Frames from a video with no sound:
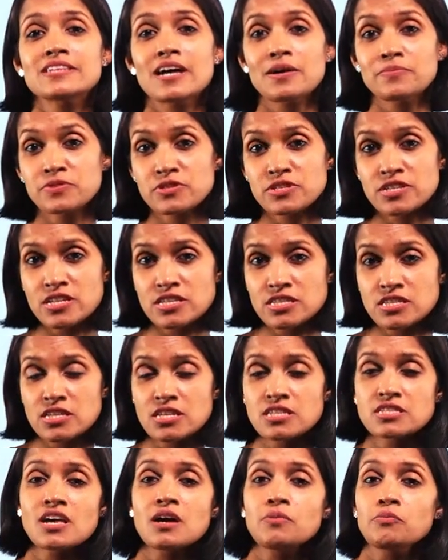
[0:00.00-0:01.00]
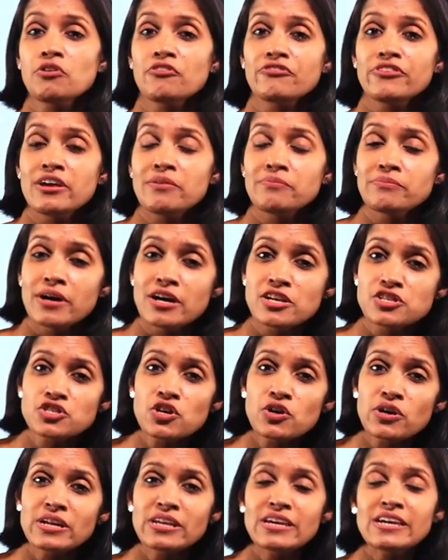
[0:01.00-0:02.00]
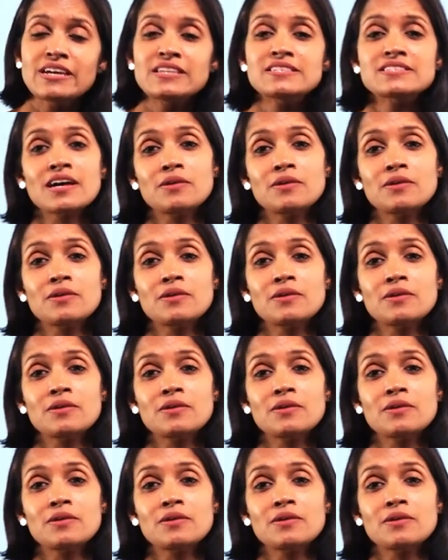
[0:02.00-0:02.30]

substances. Some of them are solids,